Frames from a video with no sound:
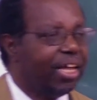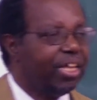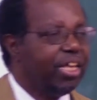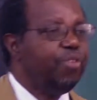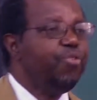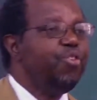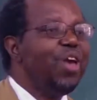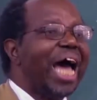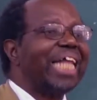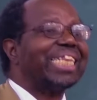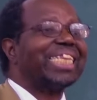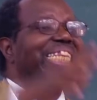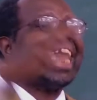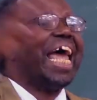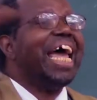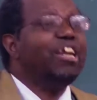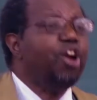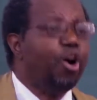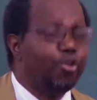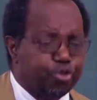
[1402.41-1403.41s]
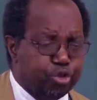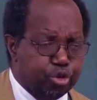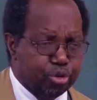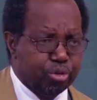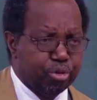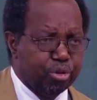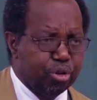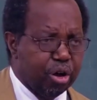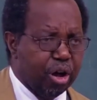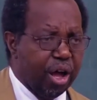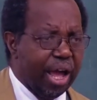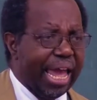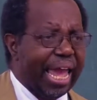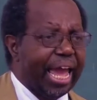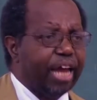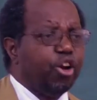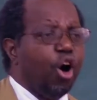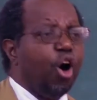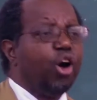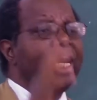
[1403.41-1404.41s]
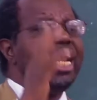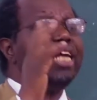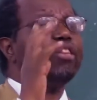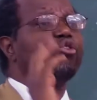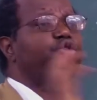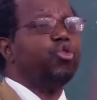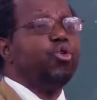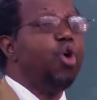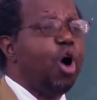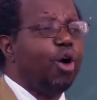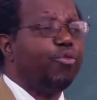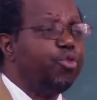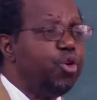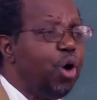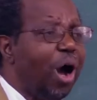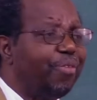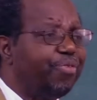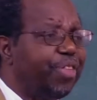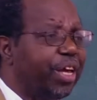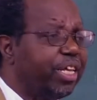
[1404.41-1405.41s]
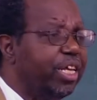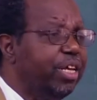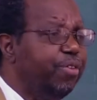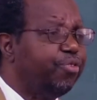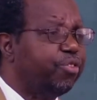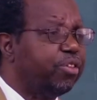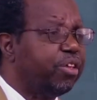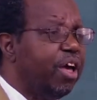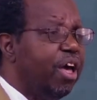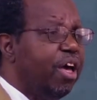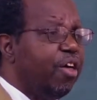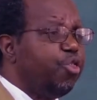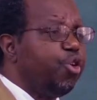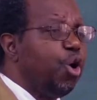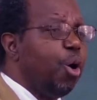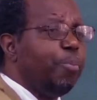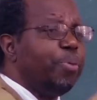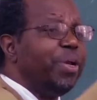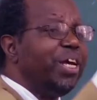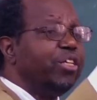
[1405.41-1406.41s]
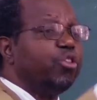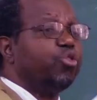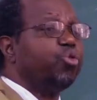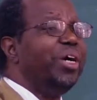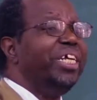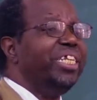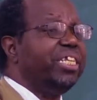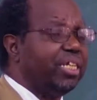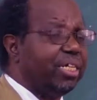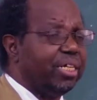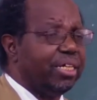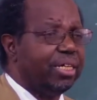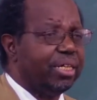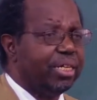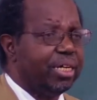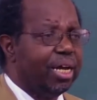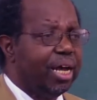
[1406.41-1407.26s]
if you are 10 of you, and only 2 of you have the gift, they'll bring 20.